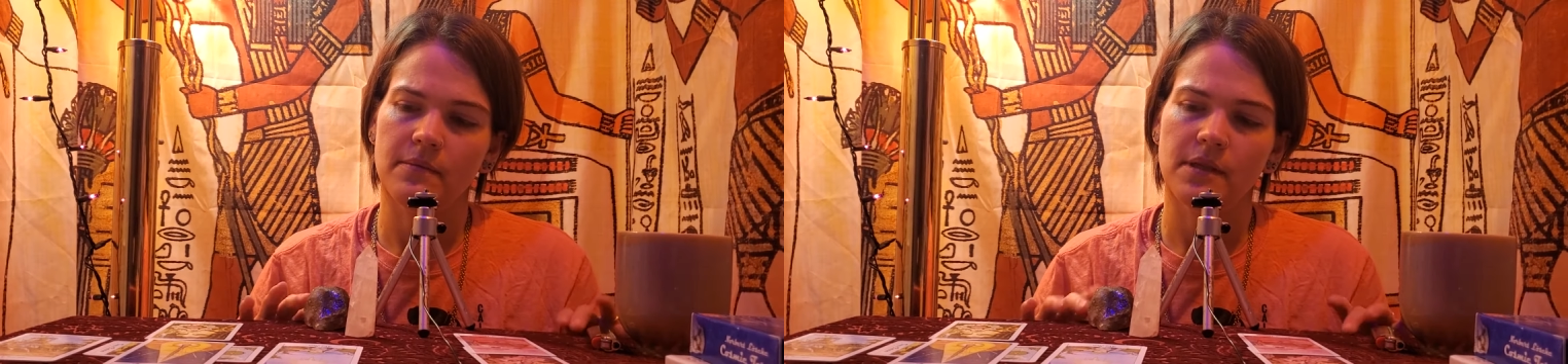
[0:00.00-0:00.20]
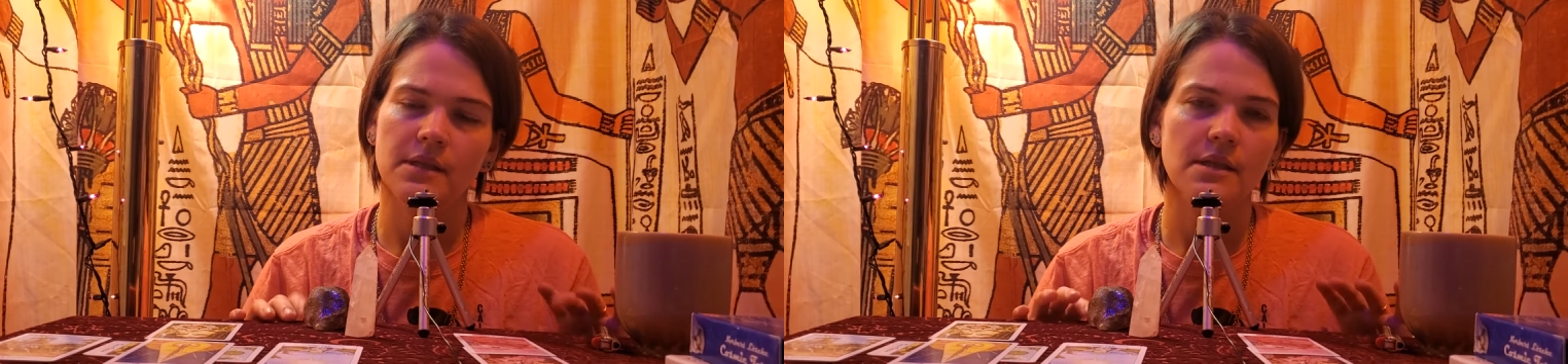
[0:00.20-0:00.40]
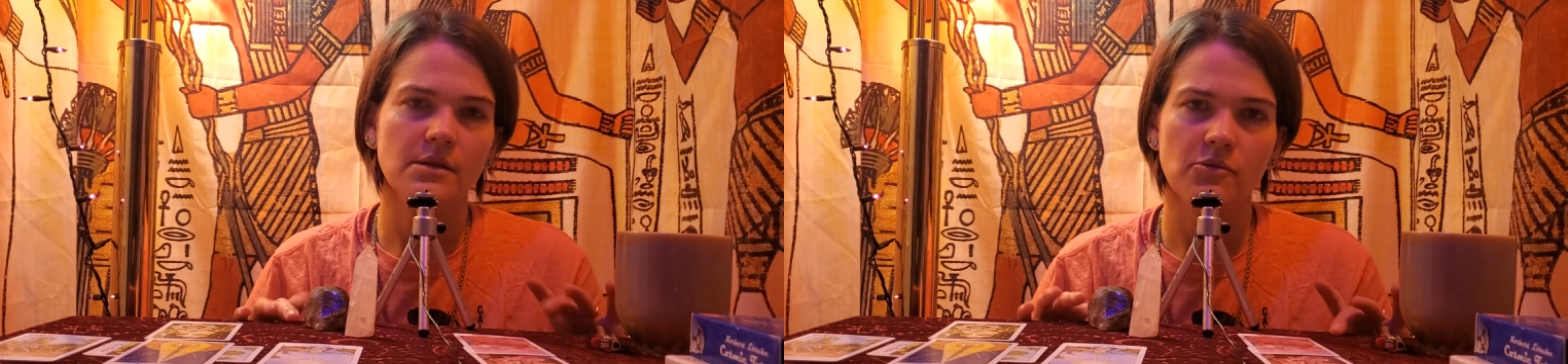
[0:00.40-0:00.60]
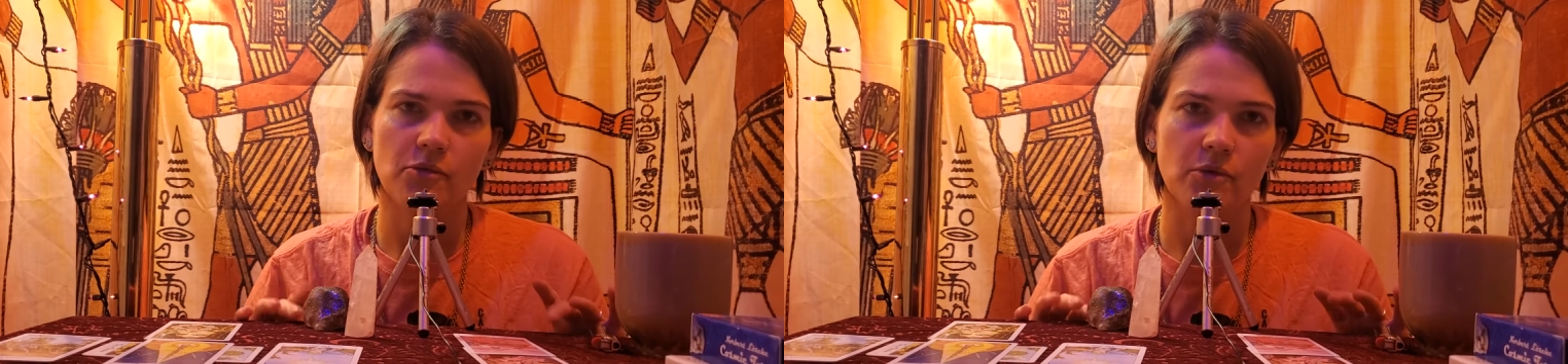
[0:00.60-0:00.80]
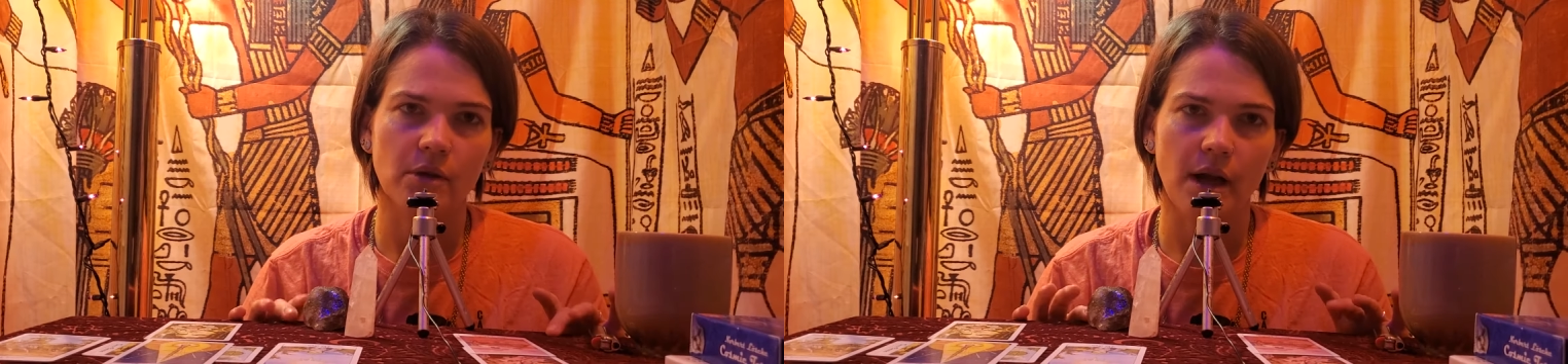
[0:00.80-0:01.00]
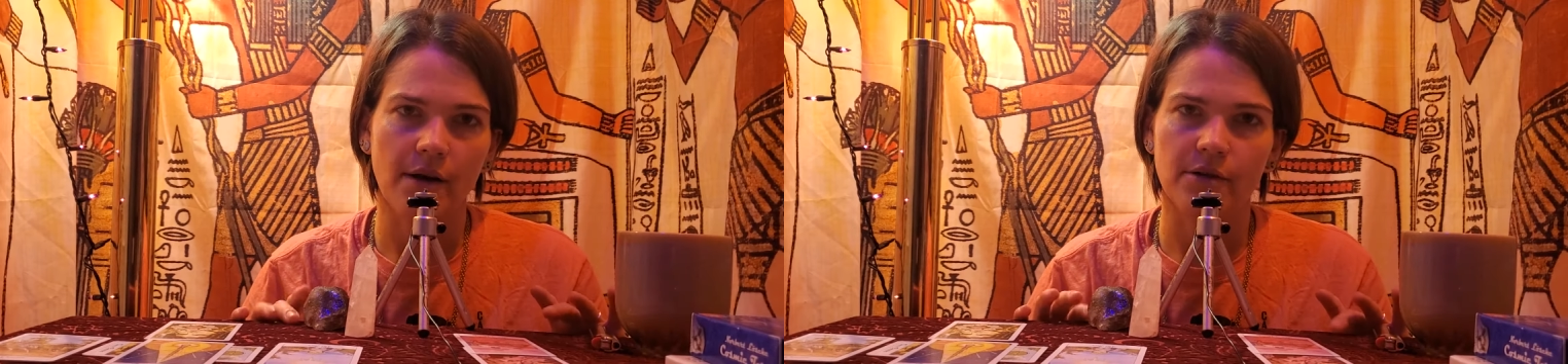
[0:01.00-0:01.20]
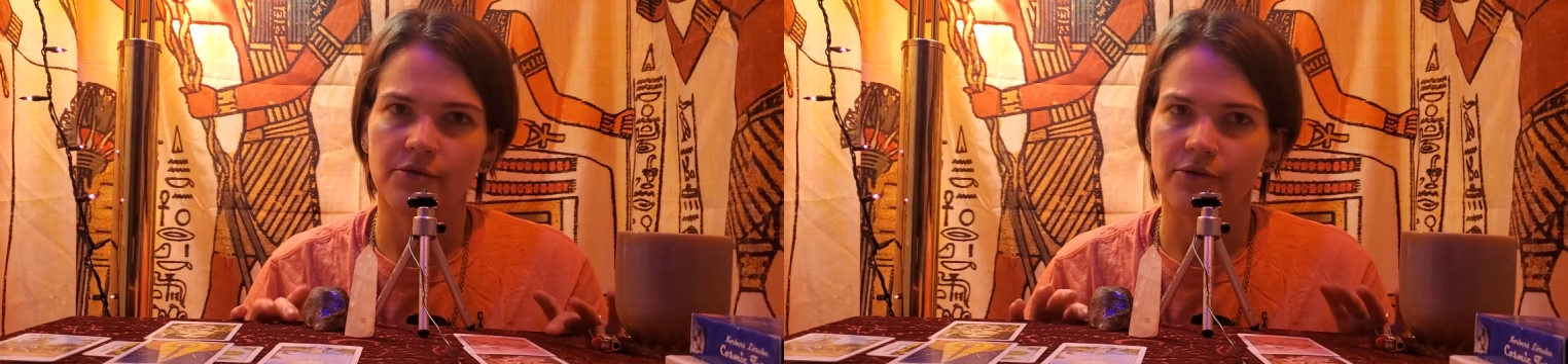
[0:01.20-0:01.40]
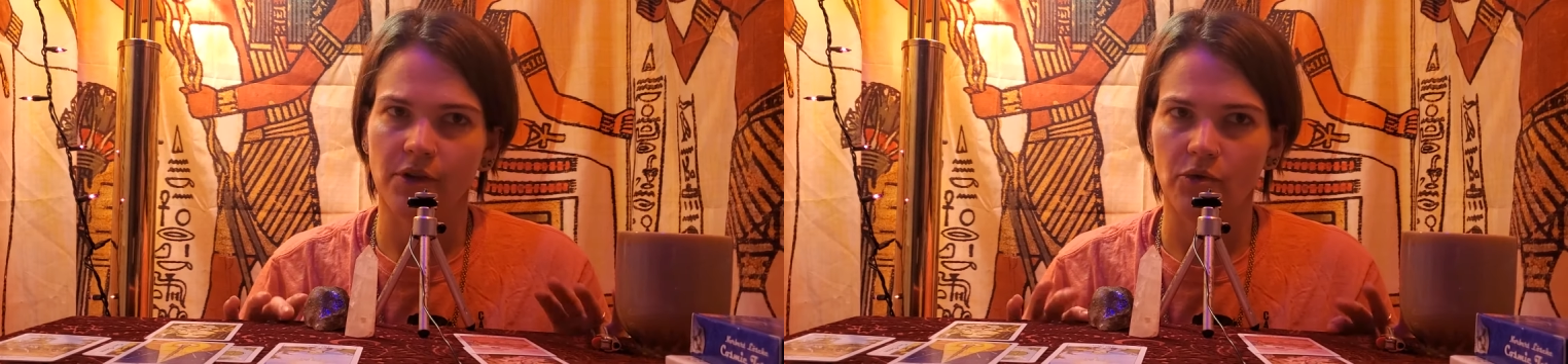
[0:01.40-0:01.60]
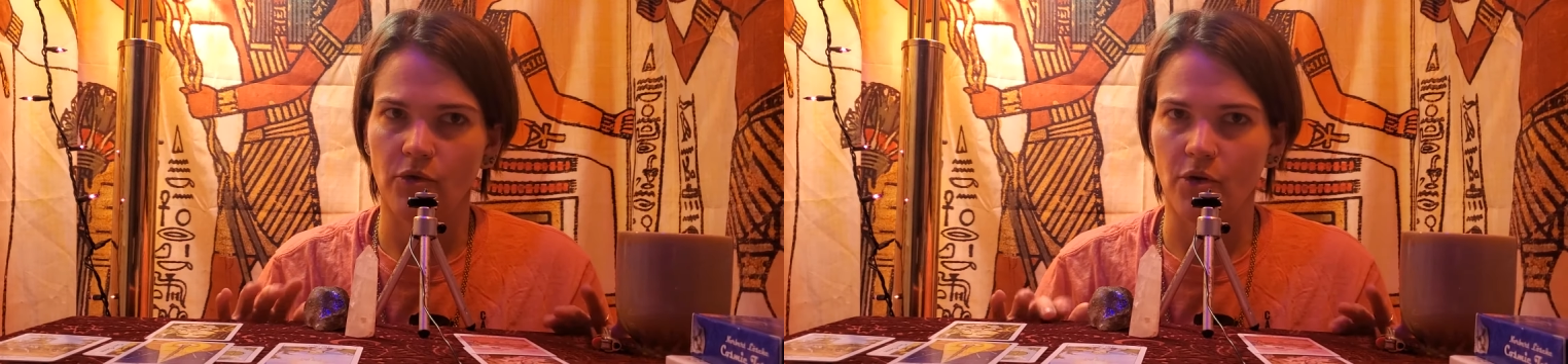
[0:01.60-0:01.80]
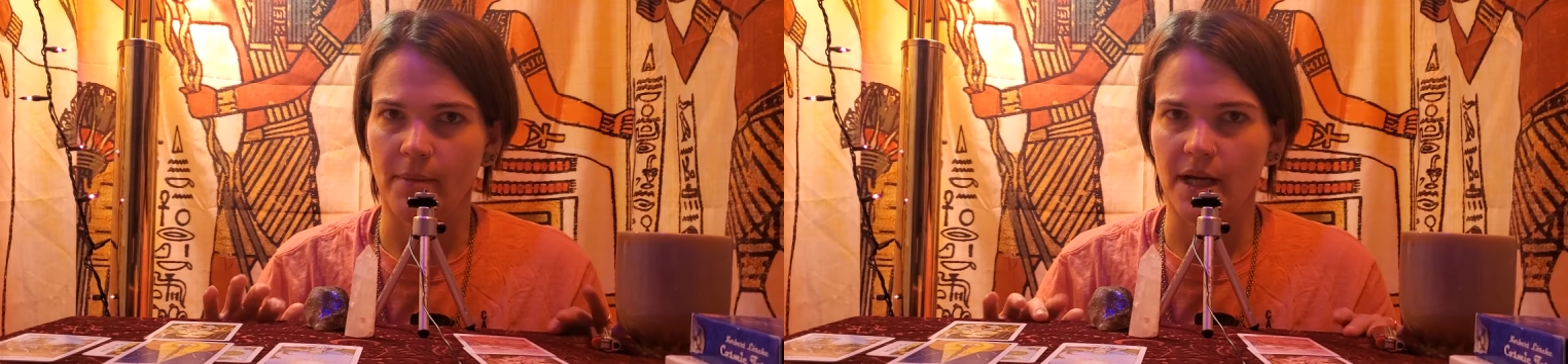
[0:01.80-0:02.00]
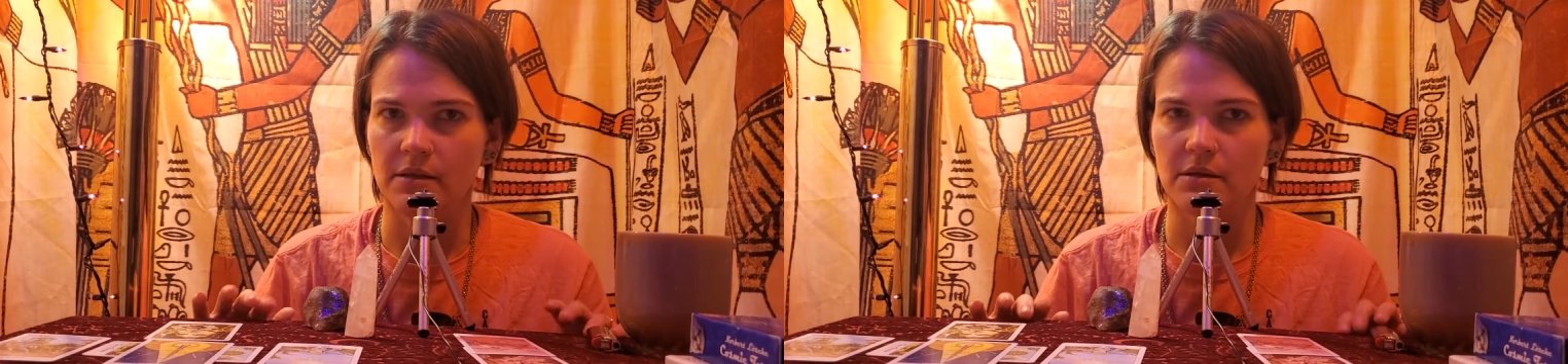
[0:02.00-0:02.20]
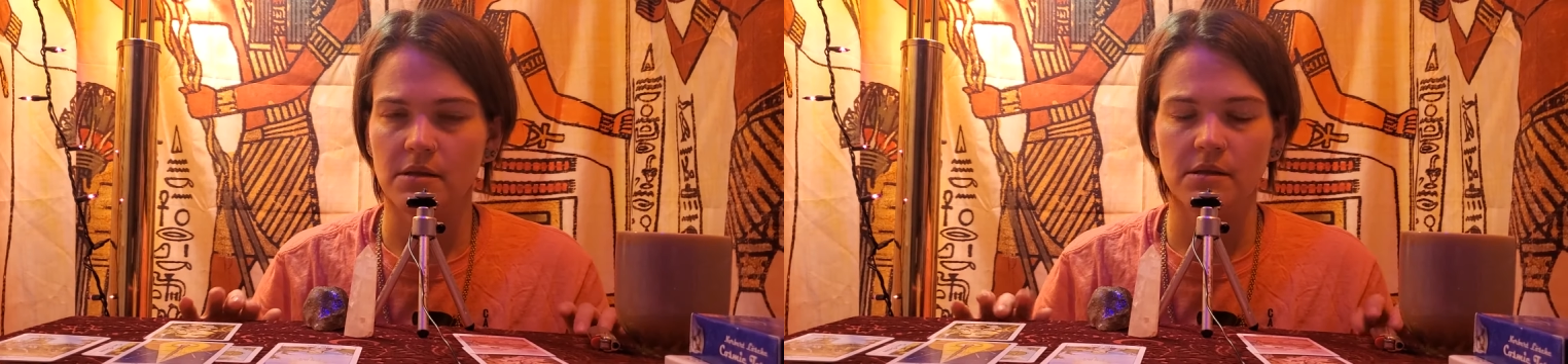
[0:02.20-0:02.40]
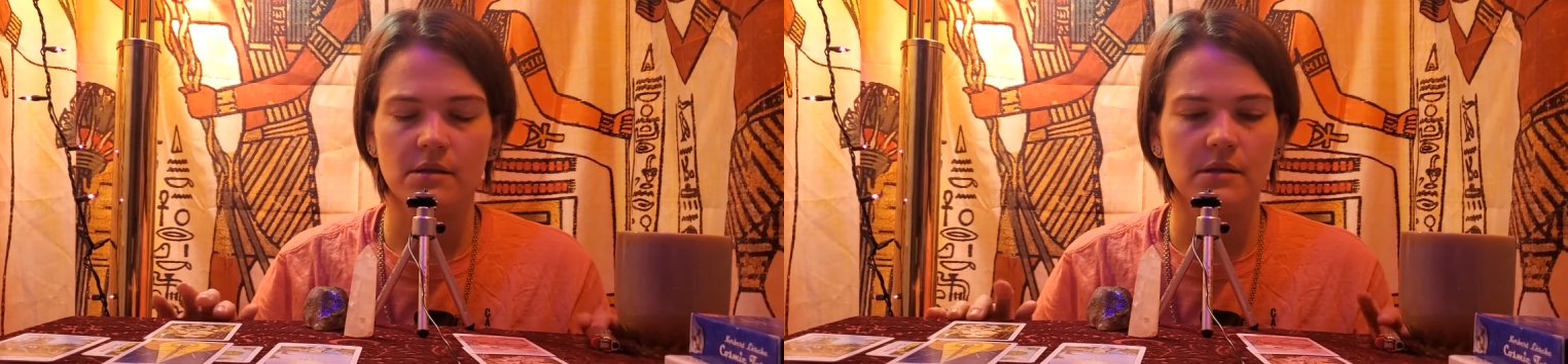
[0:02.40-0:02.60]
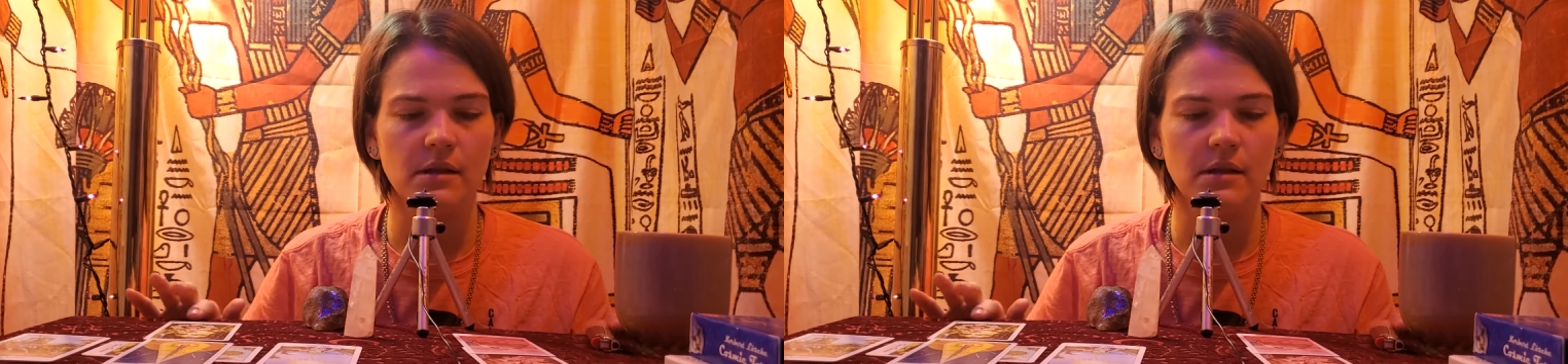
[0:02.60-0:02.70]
that doesn't rule out a fun romance.